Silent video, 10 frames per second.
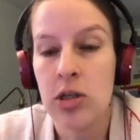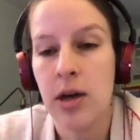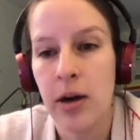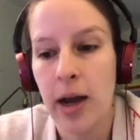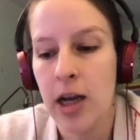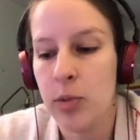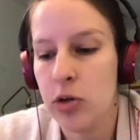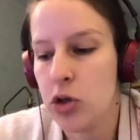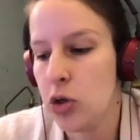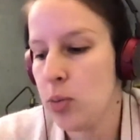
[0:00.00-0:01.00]
they are able
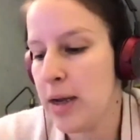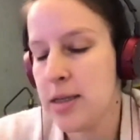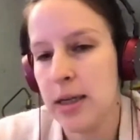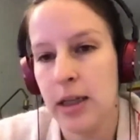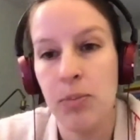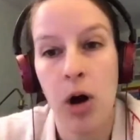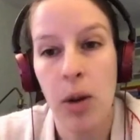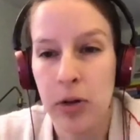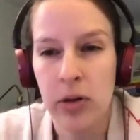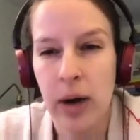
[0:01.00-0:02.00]
to basically
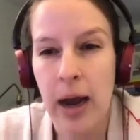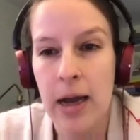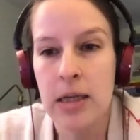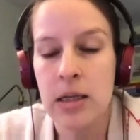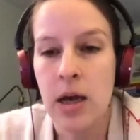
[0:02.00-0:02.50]
popularize